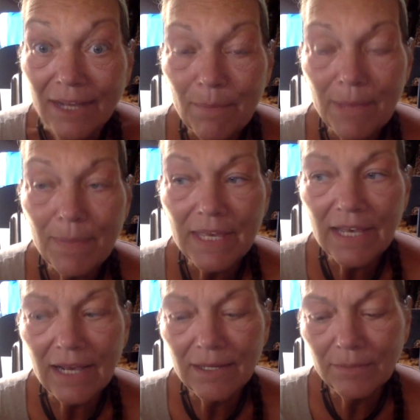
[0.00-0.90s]
maybe
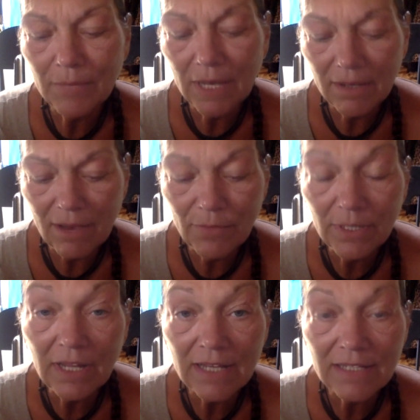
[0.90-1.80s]
I'm, I
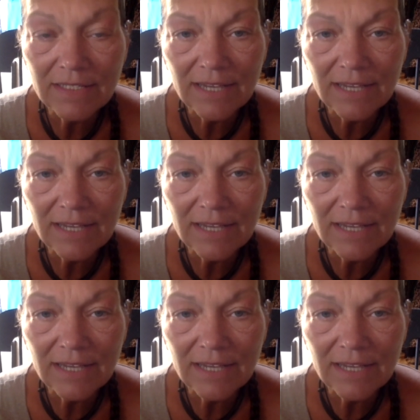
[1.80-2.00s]
realized